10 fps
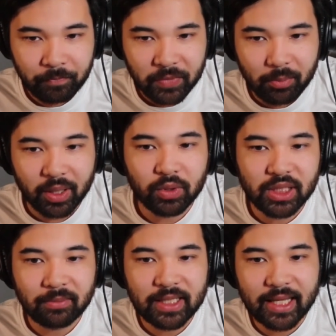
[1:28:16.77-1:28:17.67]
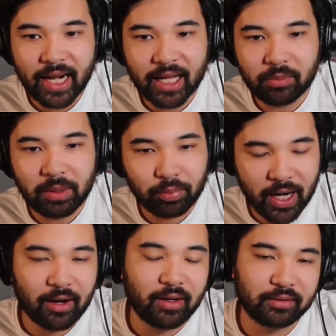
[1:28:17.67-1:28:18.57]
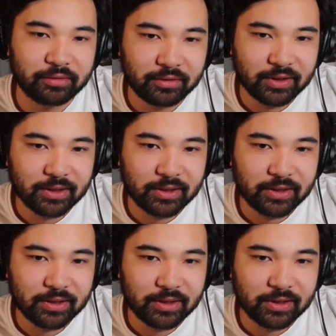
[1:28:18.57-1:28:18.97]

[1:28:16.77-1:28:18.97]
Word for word: but it was something that I could be proud of